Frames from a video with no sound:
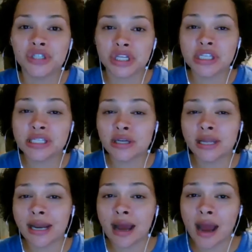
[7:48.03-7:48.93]
she's
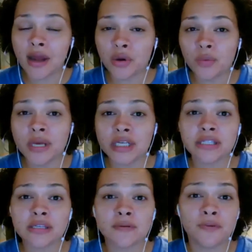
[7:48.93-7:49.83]
still at higher
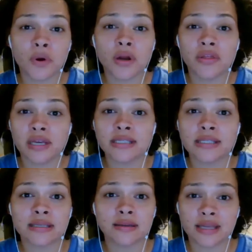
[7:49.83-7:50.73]
risk for
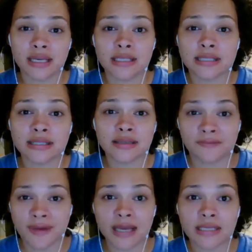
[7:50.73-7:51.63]
these these
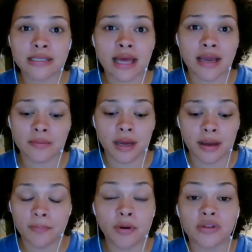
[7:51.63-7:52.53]
defects like
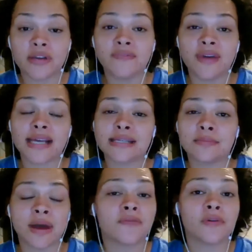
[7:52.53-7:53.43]
uh, birth defects
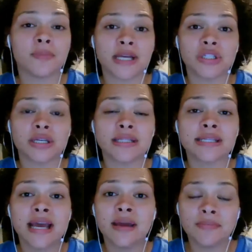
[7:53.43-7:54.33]
and
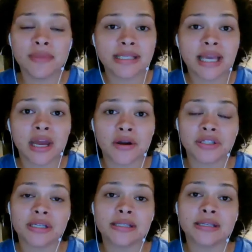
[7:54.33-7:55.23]
malformations,
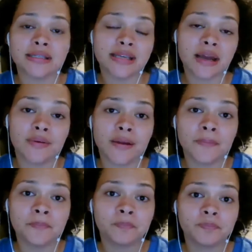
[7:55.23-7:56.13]
miscarriages, etc.
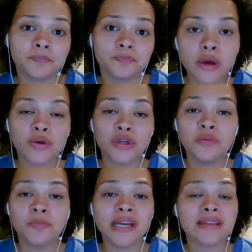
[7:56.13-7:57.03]
So
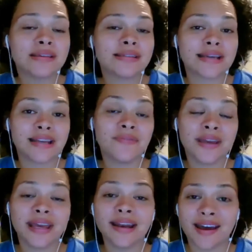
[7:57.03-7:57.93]
you being the
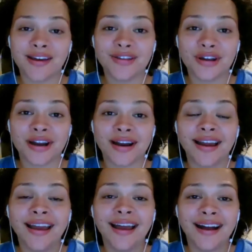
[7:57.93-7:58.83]
significant other
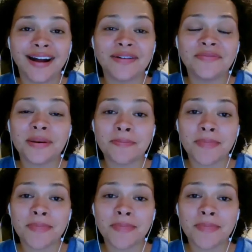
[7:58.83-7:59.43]
of the